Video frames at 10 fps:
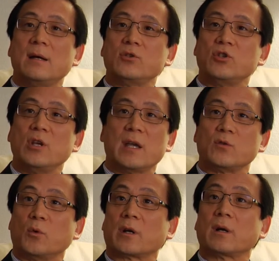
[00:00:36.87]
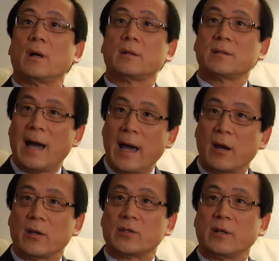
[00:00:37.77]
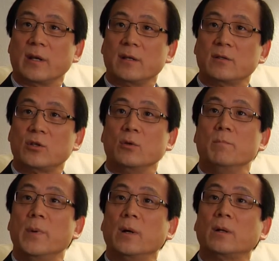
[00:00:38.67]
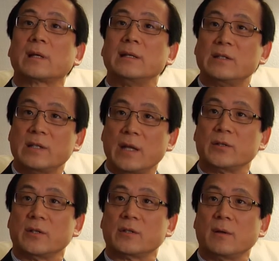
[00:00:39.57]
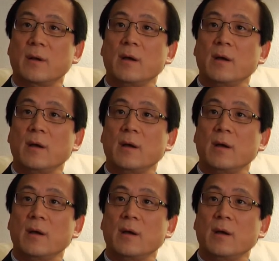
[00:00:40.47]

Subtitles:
she has worked tirelessly to build consensus